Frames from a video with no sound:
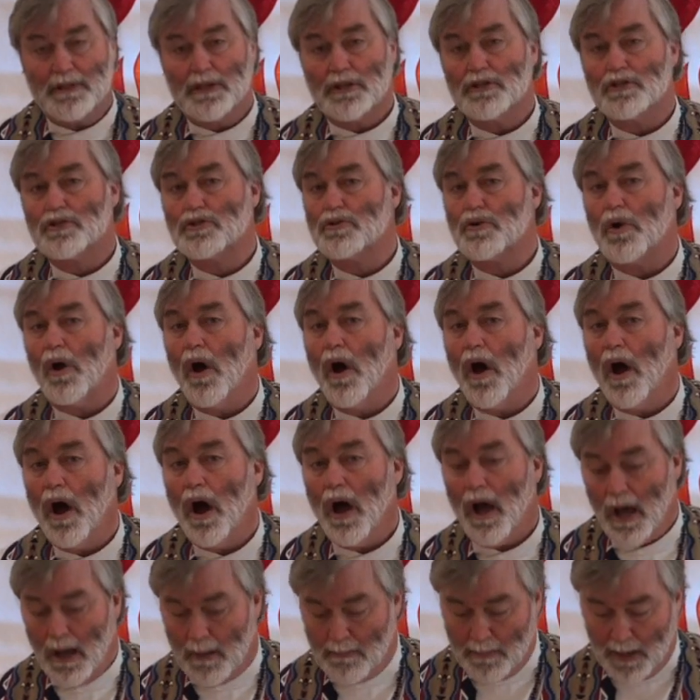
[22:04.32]
to
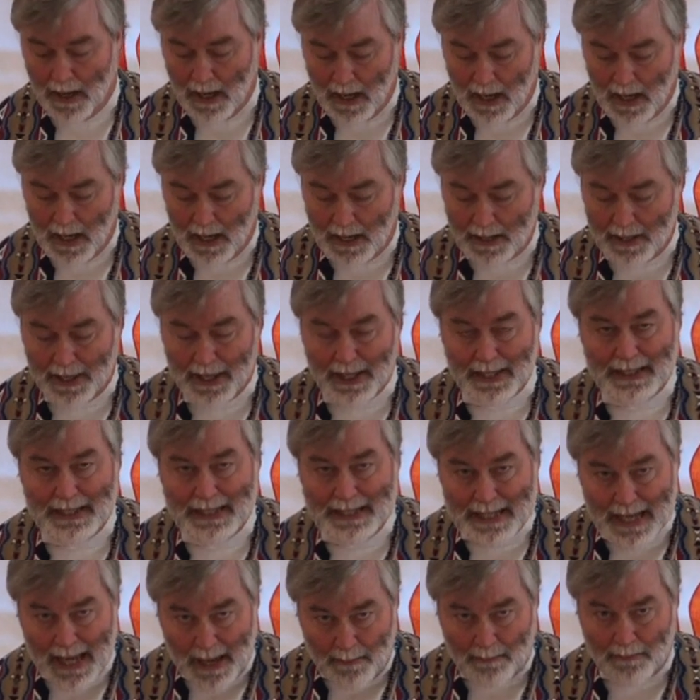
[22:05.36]
draw upon the
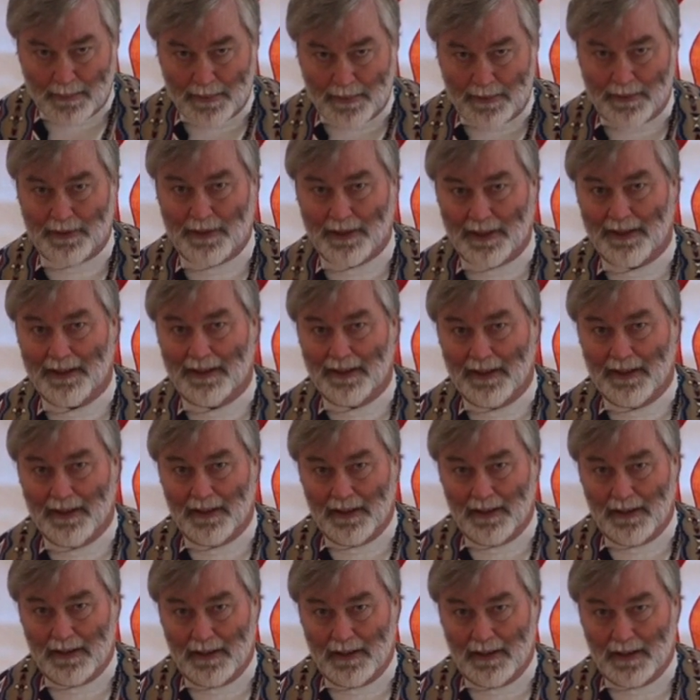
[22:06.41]
depth
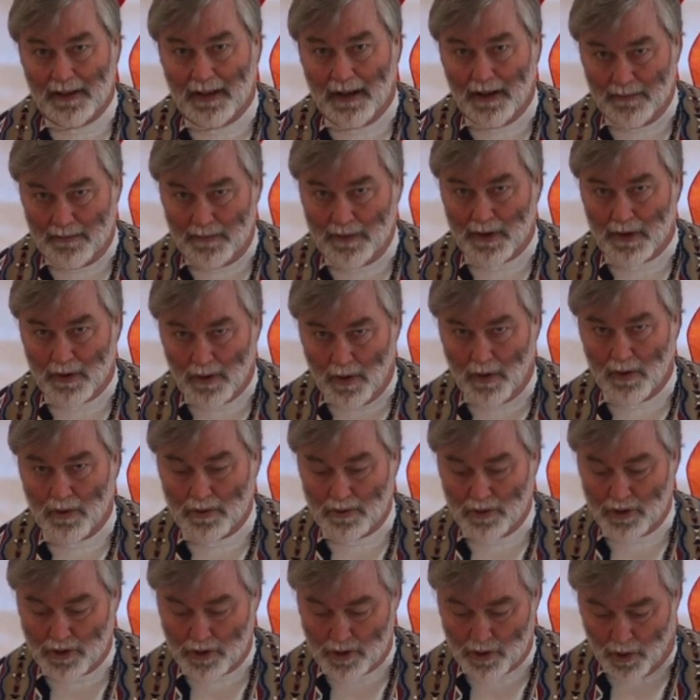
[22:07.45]
of your
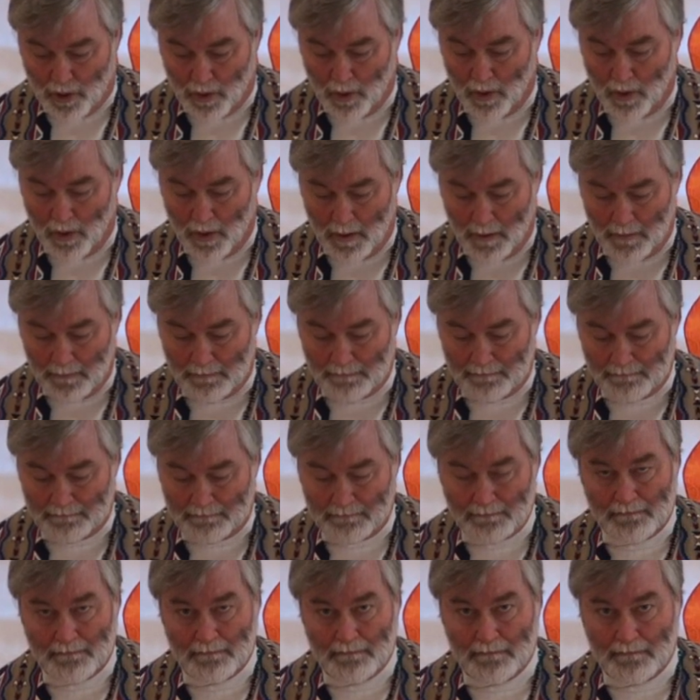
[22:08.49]
own soul,
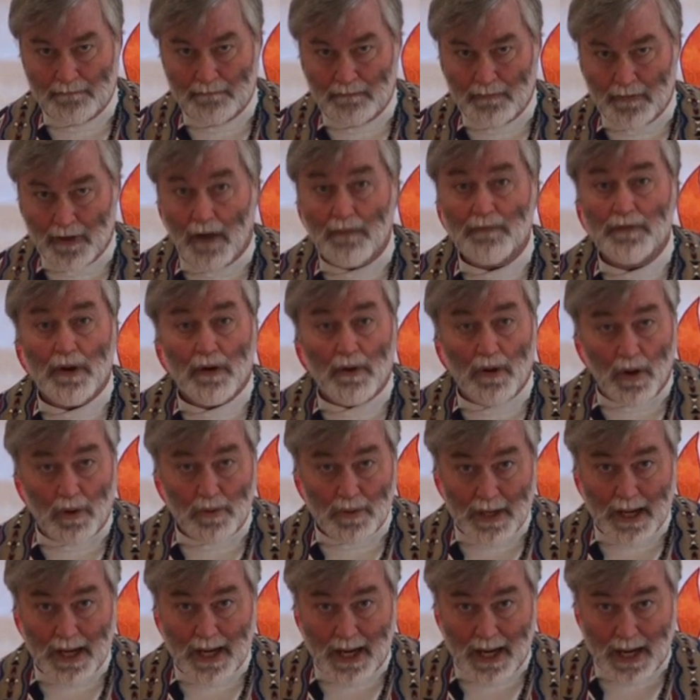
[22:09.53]
of your
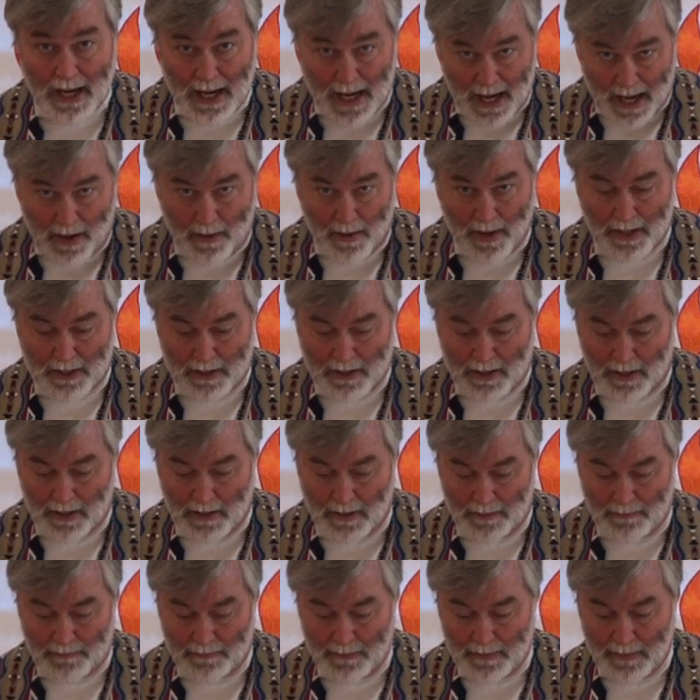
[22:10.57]
own character,
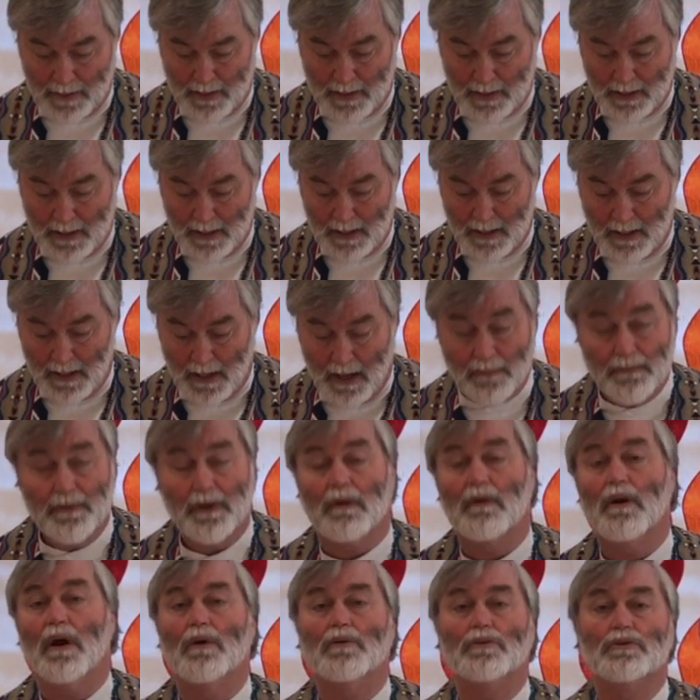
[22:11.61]
of
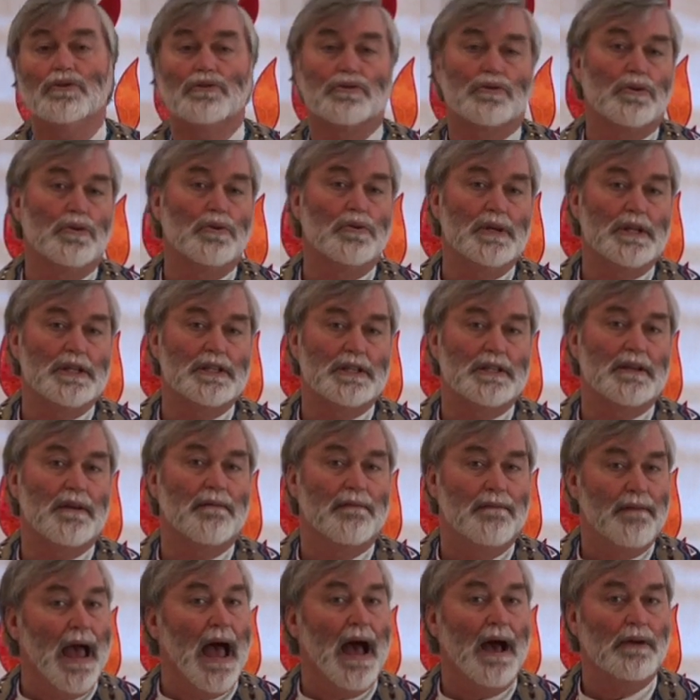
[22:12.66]
your own truest
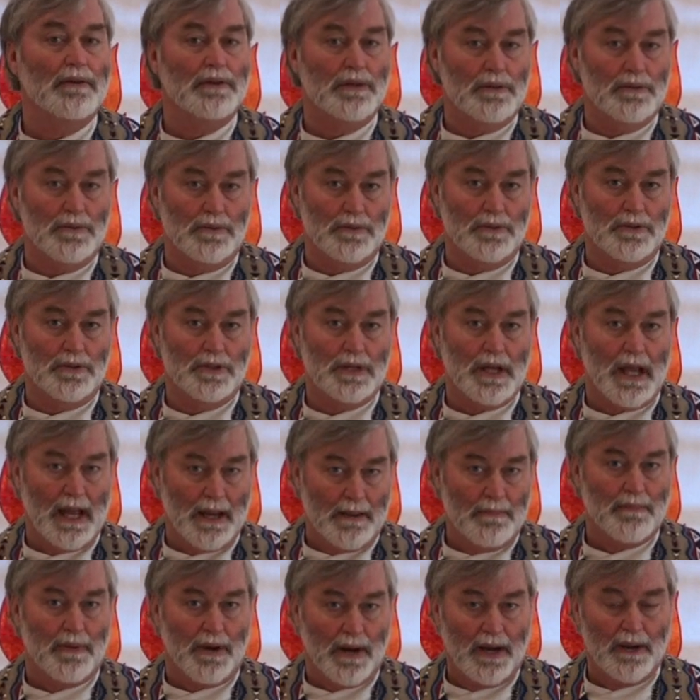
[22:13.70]
values
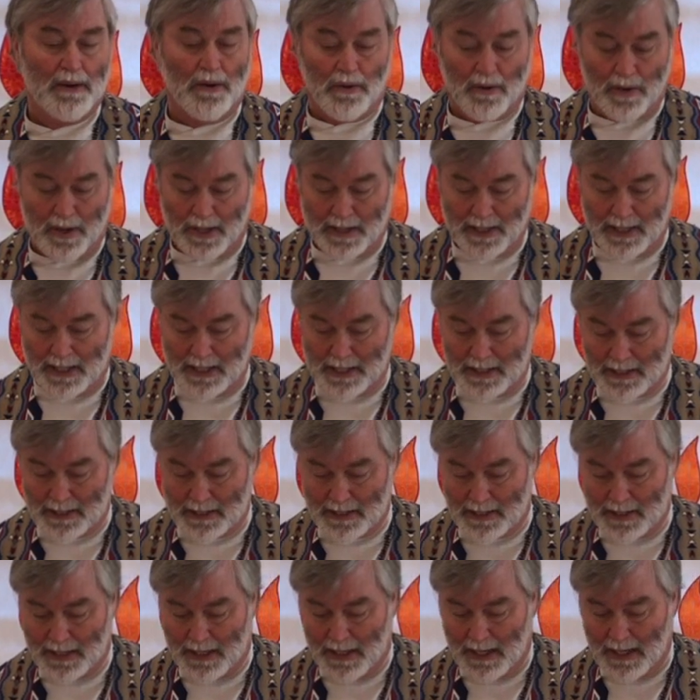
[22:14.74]
and priorities.
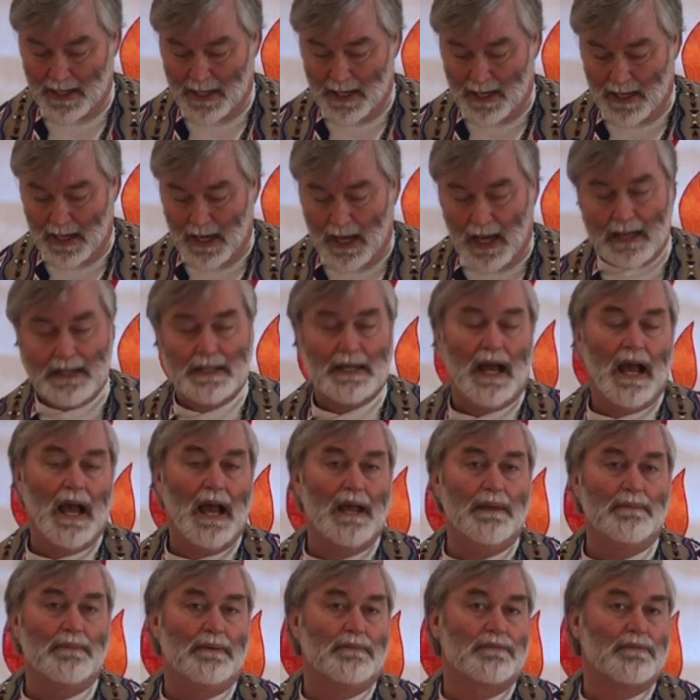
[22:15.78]
A
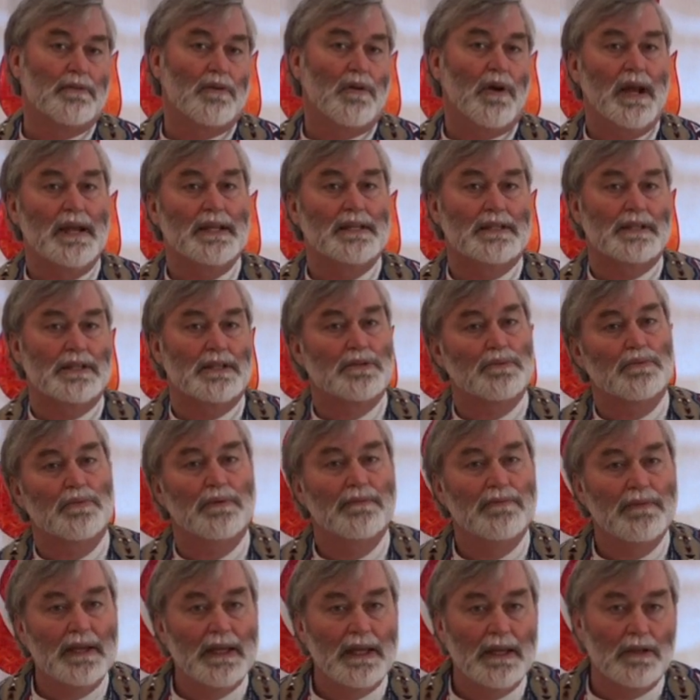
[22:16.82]
time of crisis
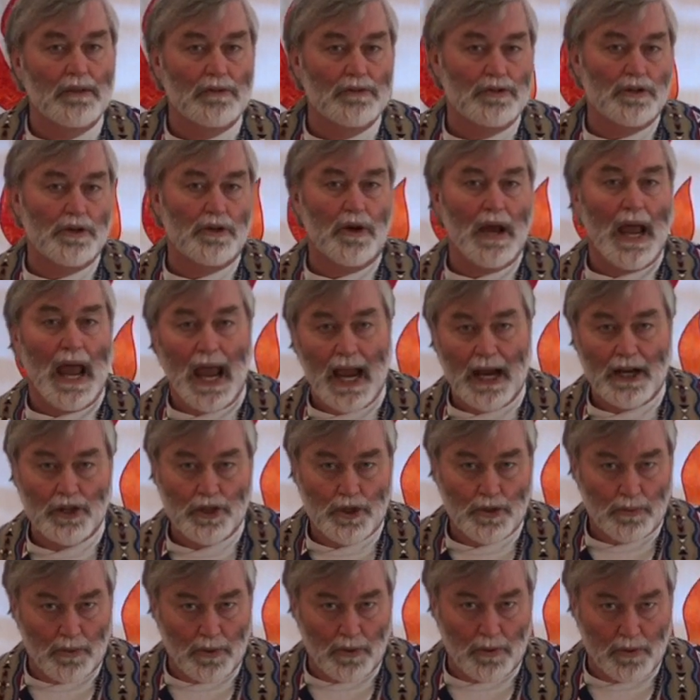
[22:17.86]
reveals your
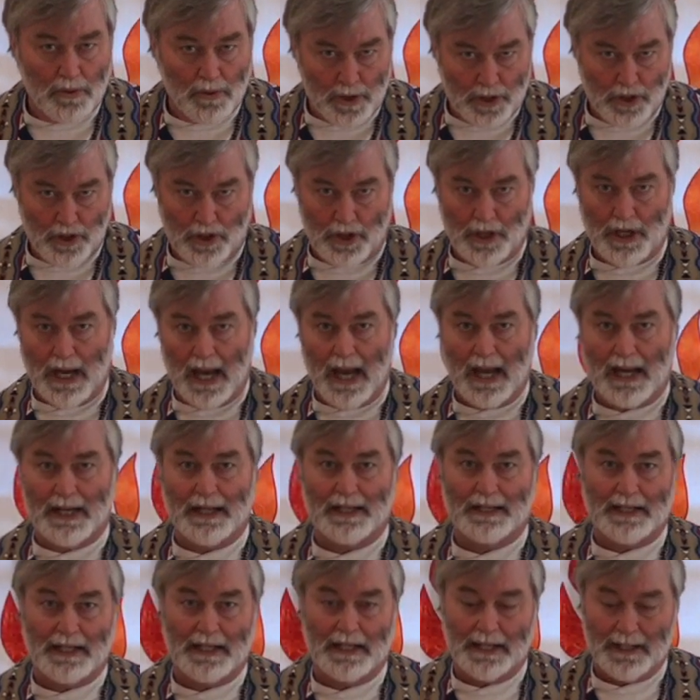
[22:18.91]
actual
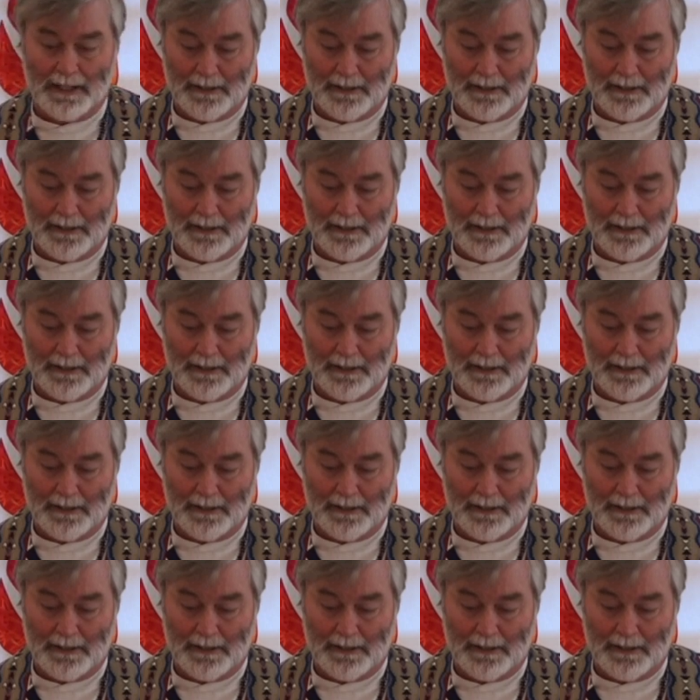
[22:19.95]
Christianity.